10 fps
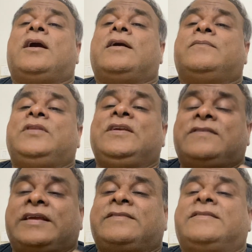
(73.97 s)
These
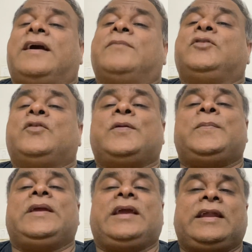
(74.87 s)
exams you will
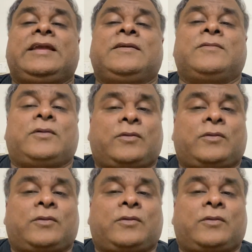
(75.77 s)
be getting